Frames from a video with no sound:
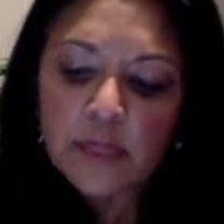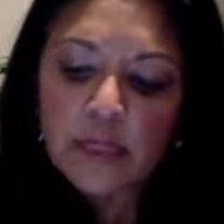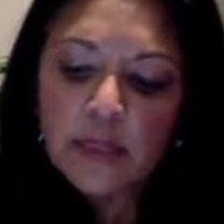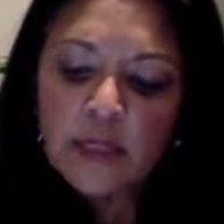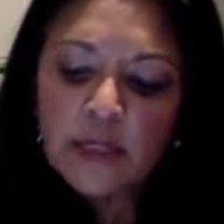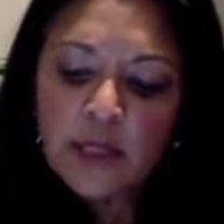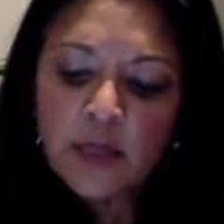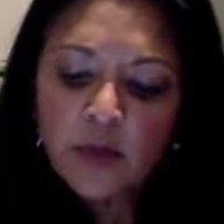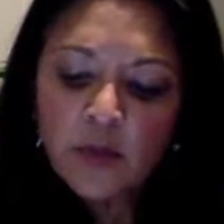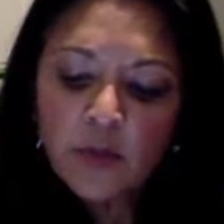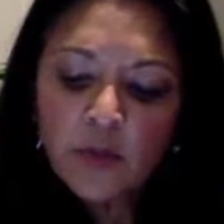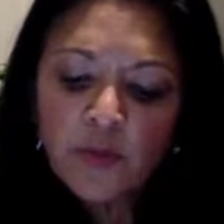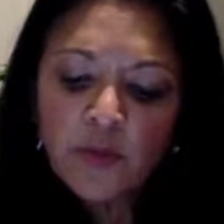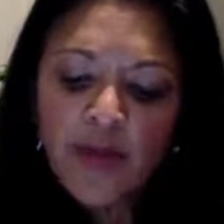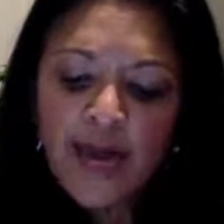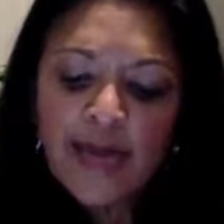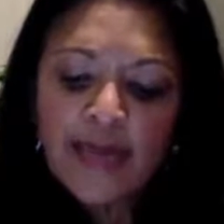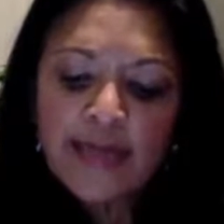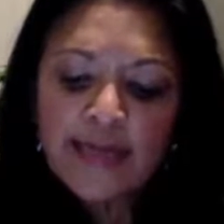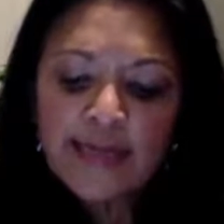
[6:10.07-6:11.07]
So
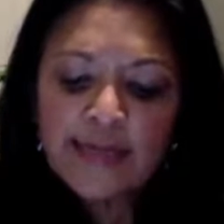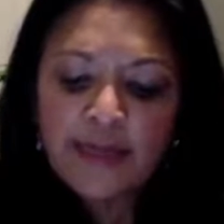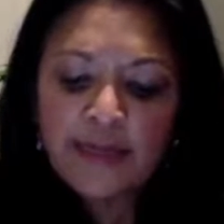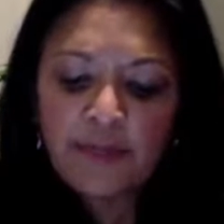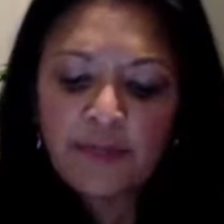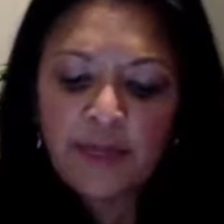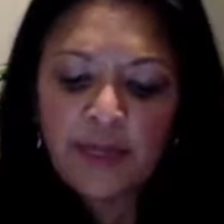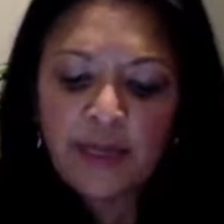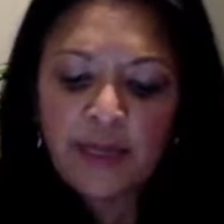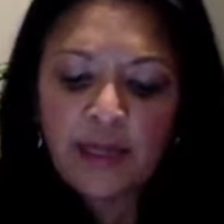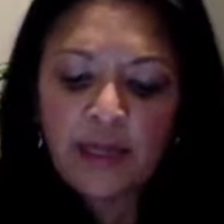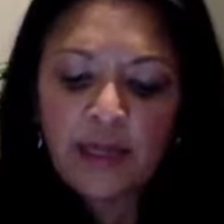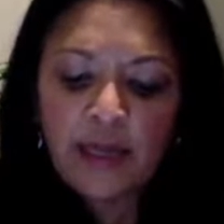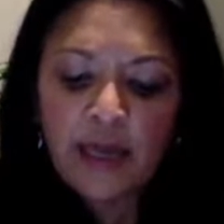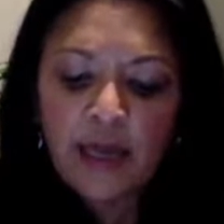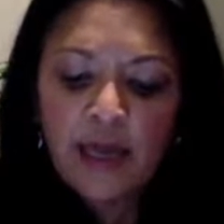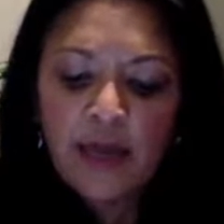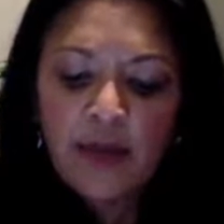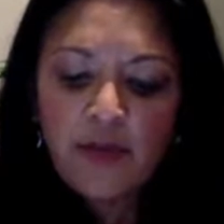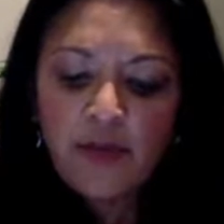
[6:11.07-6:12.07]
that is something
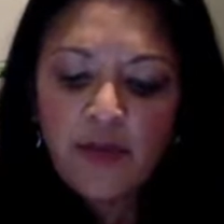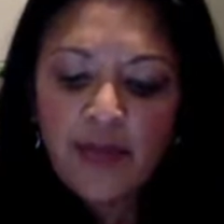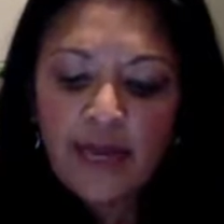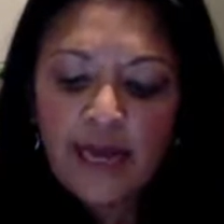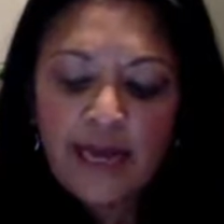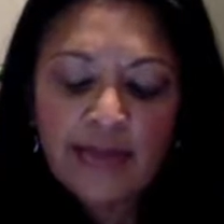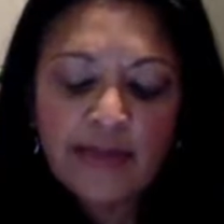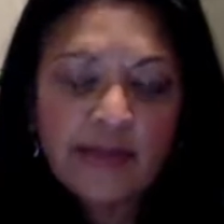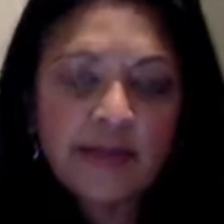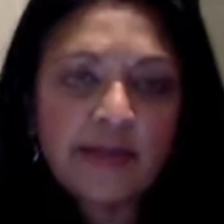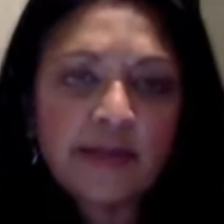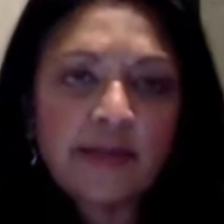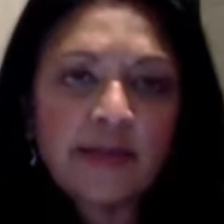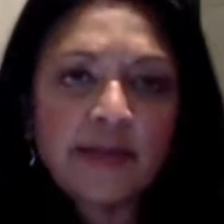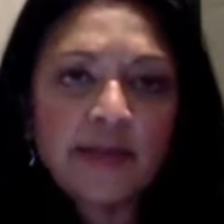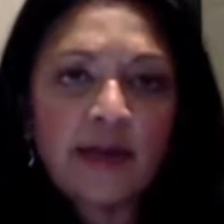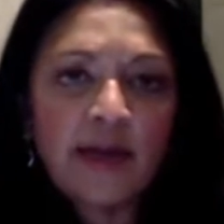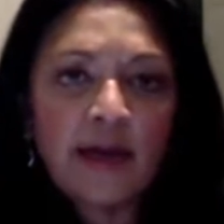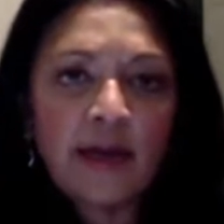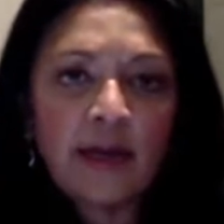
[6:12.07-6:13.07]
that as a
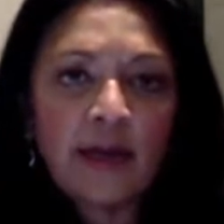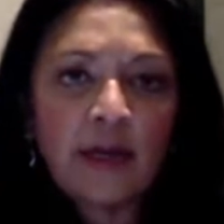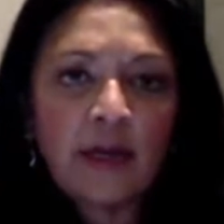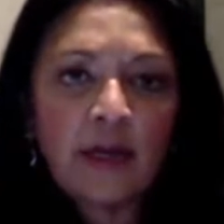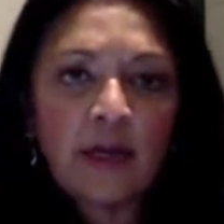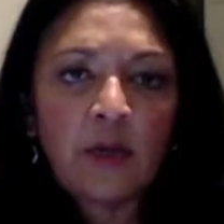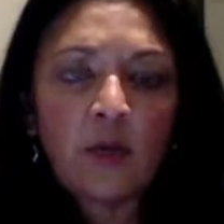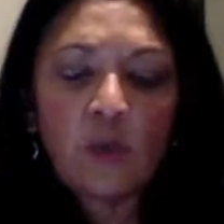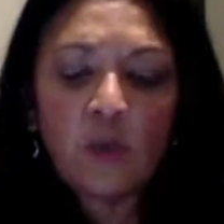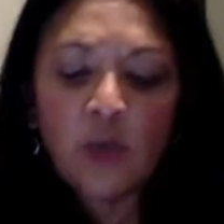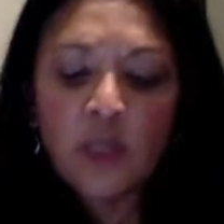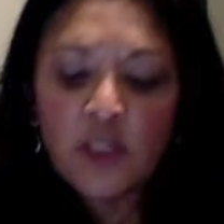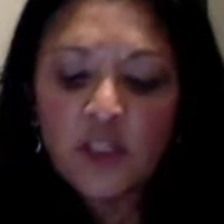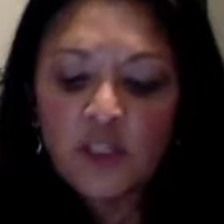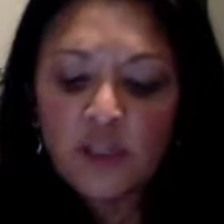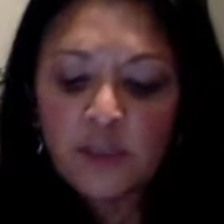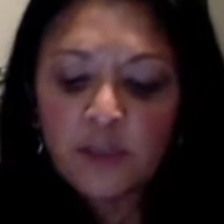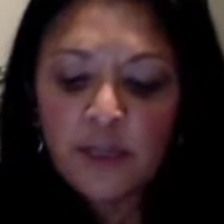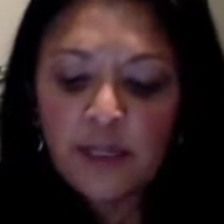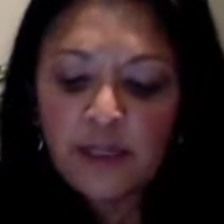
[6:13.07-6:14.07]
society, we
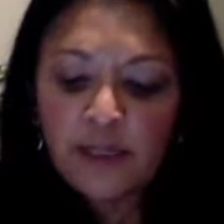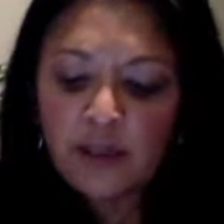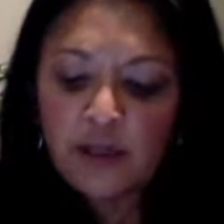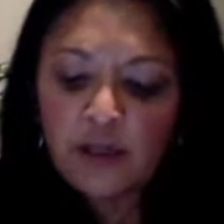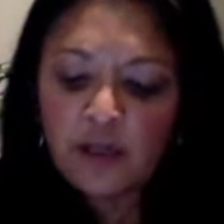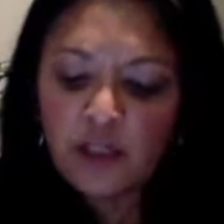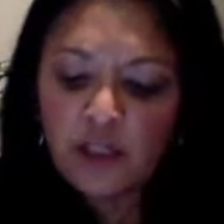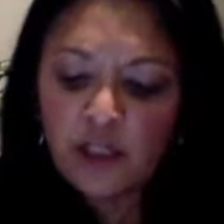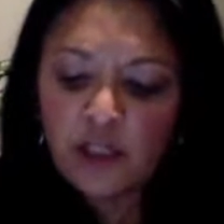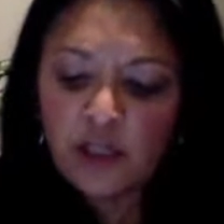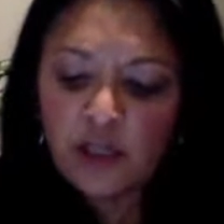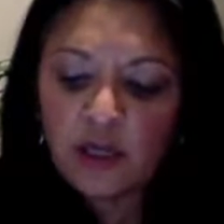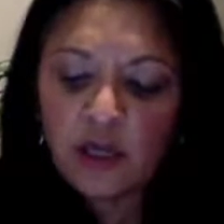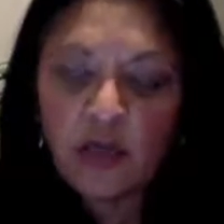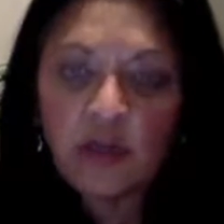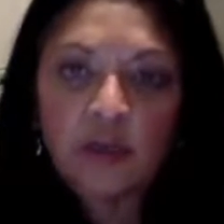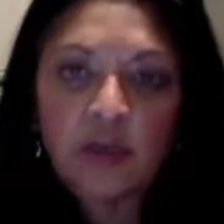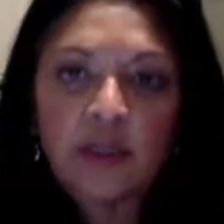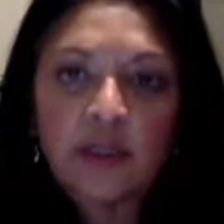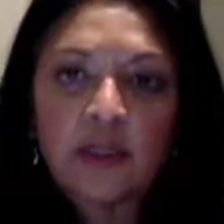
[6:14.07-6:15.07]
should be encouraging
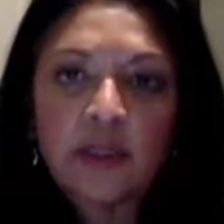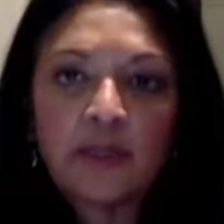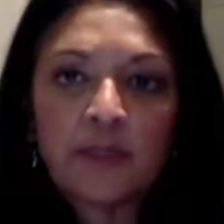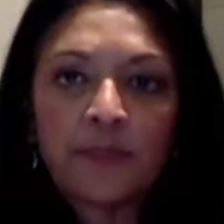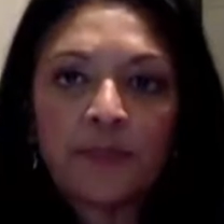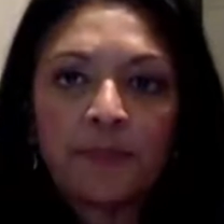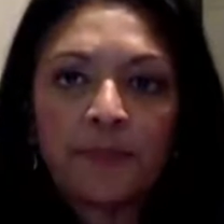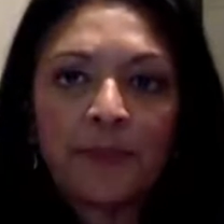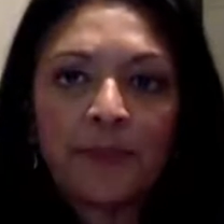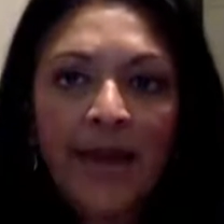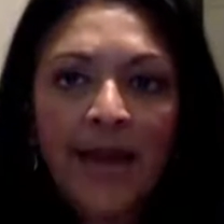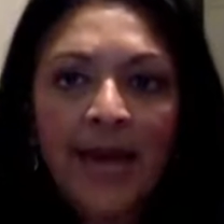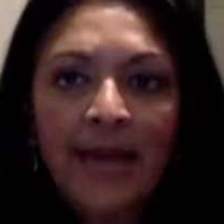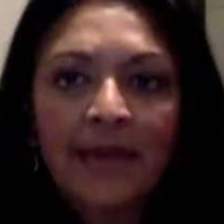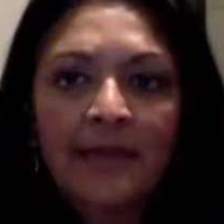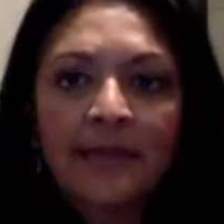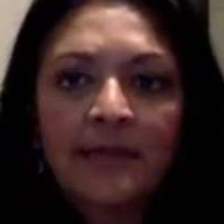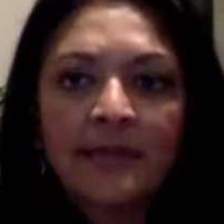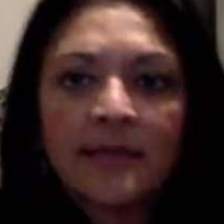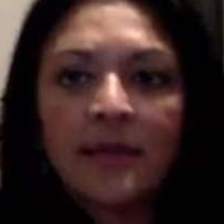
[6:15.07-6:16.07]
Congress to
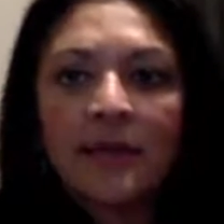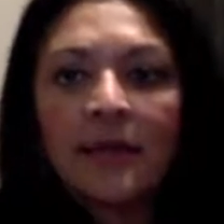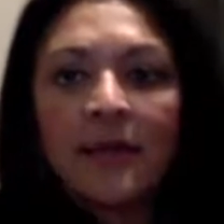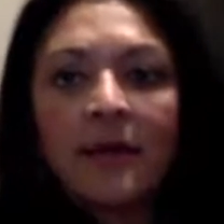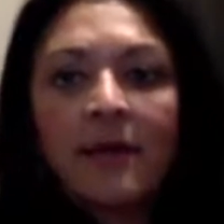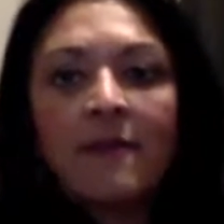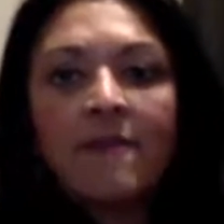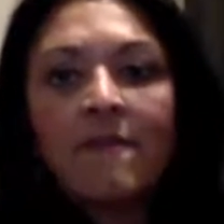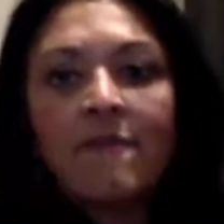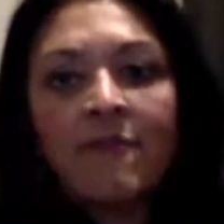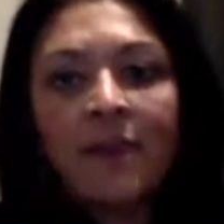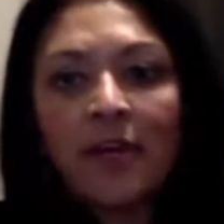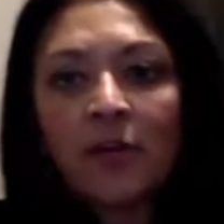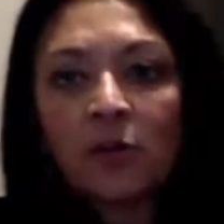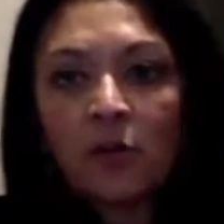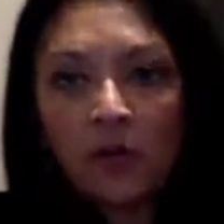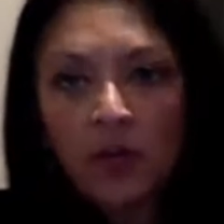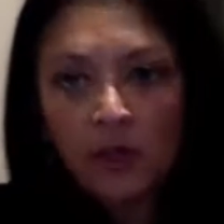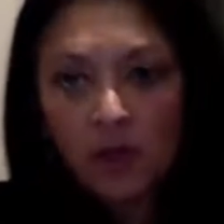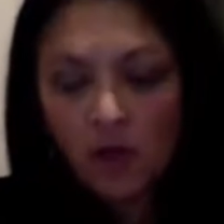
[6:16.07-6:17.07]
pass
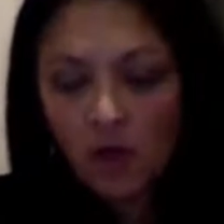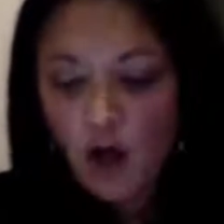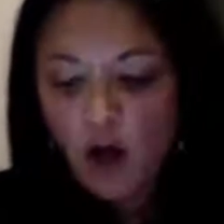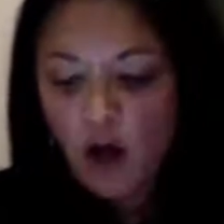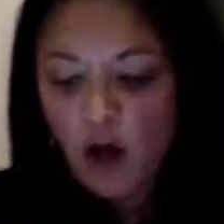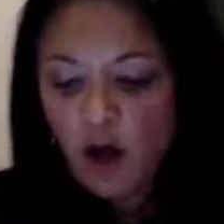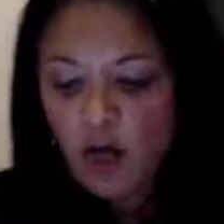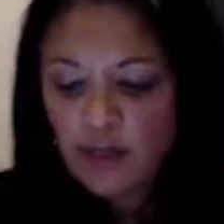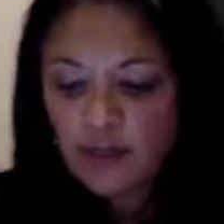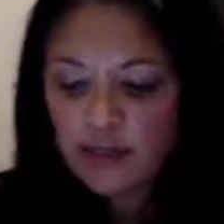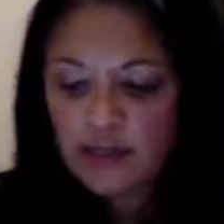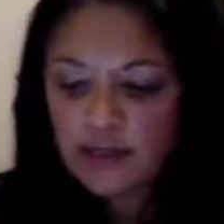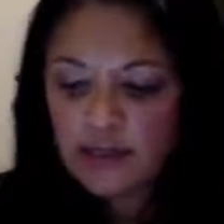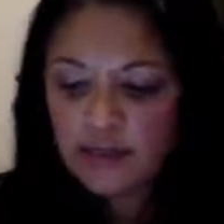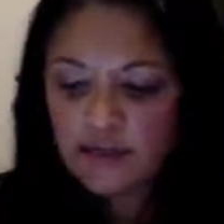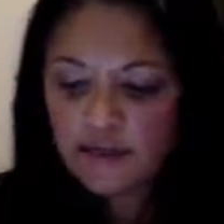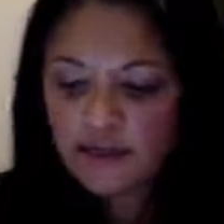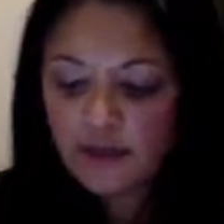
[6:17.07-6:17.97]
federal laws